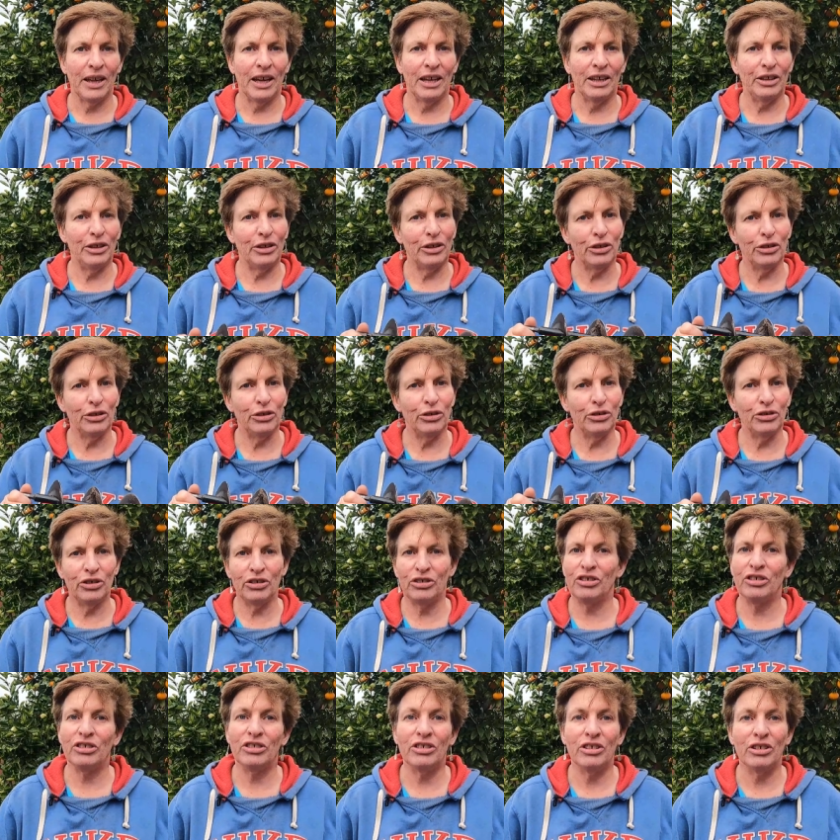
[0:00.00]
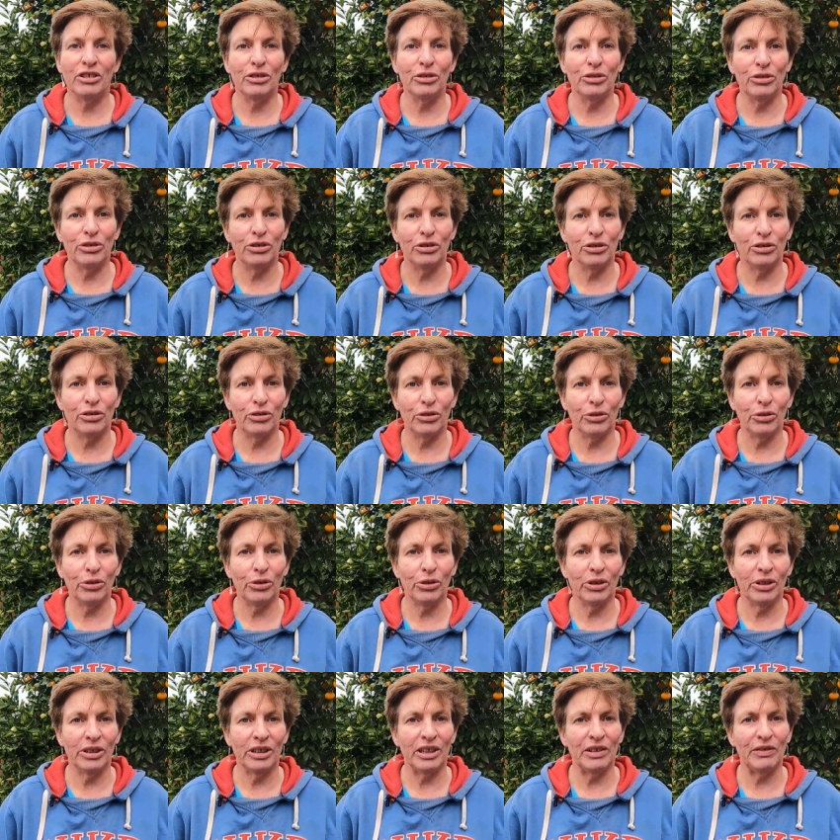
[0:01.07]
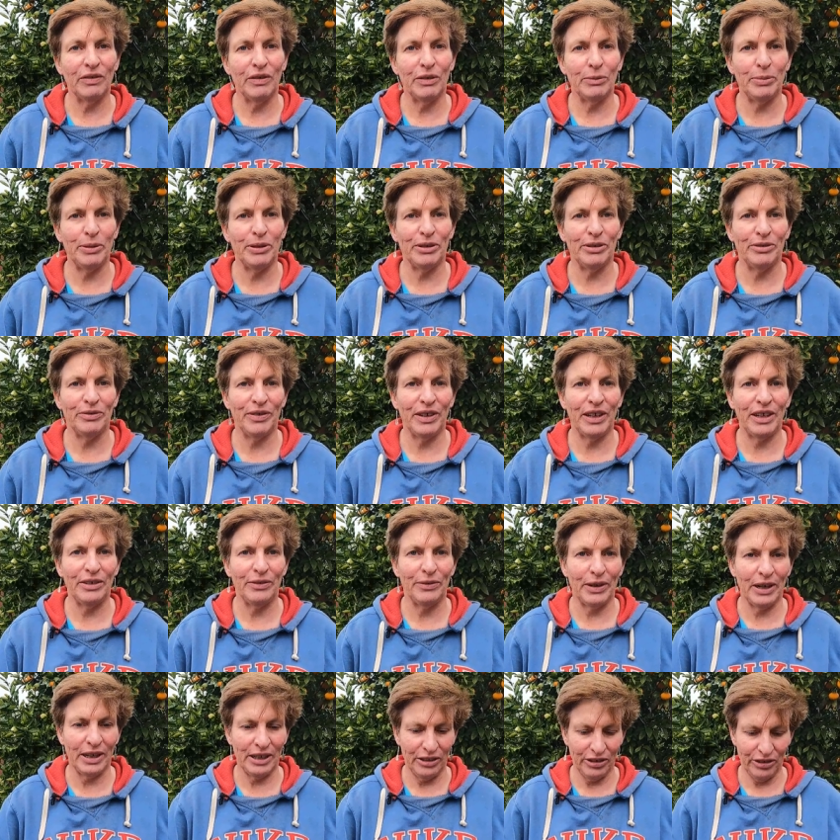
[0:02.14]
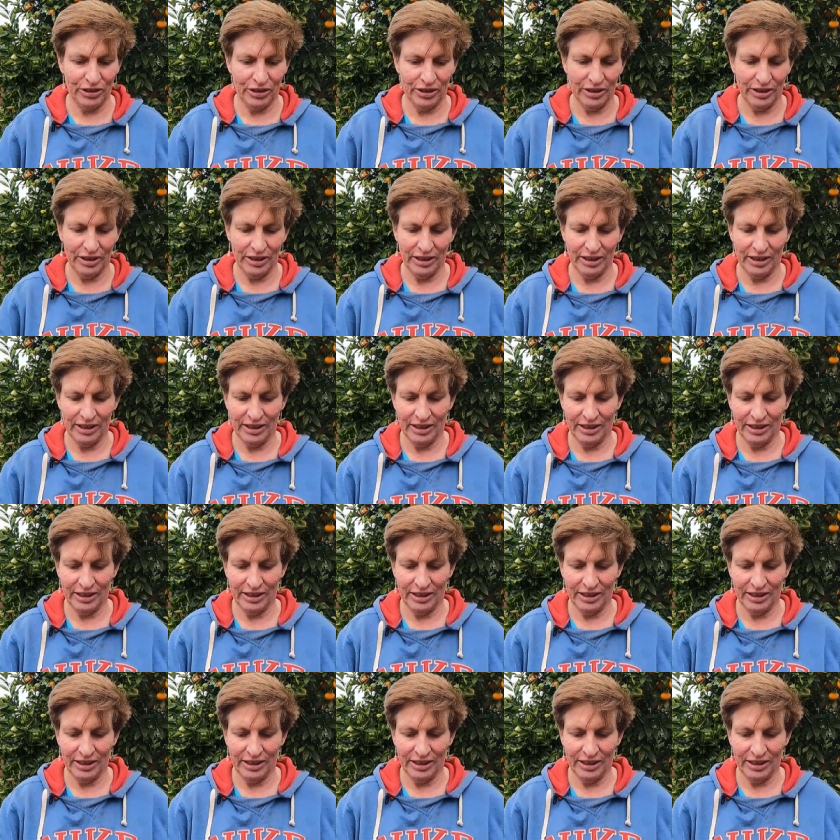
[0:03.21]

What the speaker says: you can use it just to loosen the soil and give it a bit of aeration.